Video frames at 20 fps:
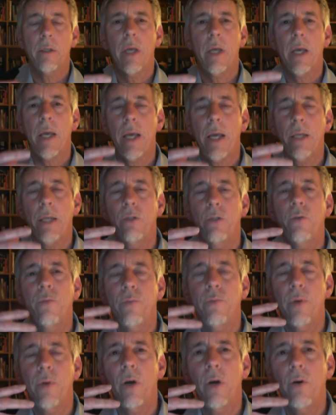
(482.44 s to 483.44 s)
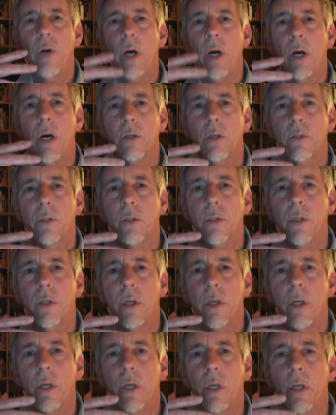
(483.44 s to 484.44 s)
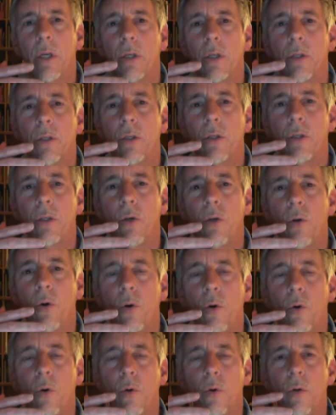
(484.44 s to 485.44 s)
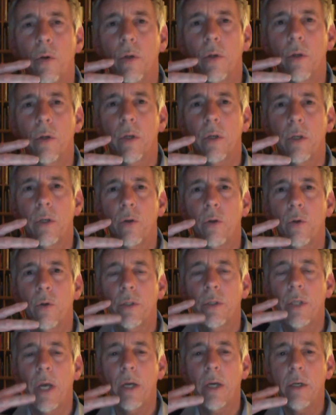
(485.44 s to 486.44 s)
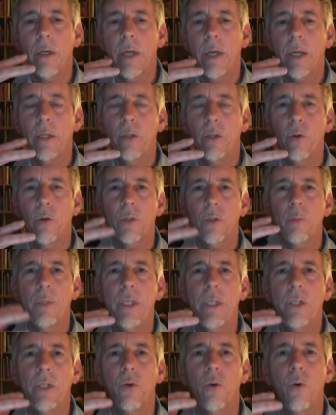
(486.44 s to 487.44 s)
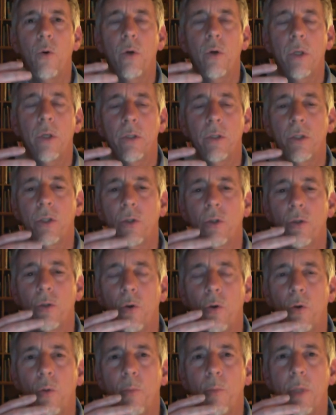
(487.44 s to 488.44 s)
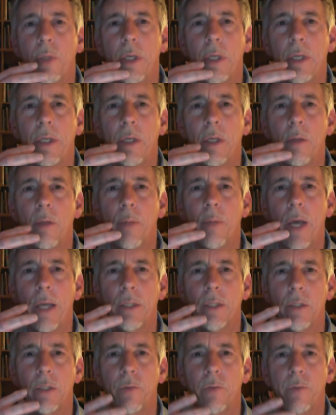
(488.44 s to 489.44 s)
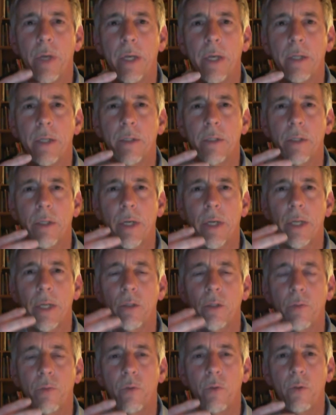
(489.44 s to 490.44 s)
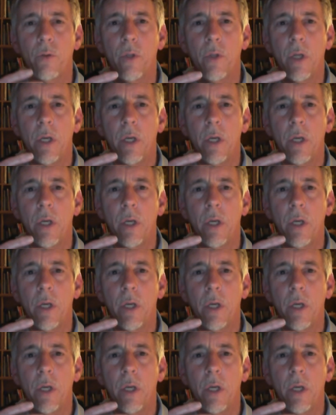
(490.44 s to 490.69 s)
as you flow out, your tongue and your speech organs should all be in a passive and restful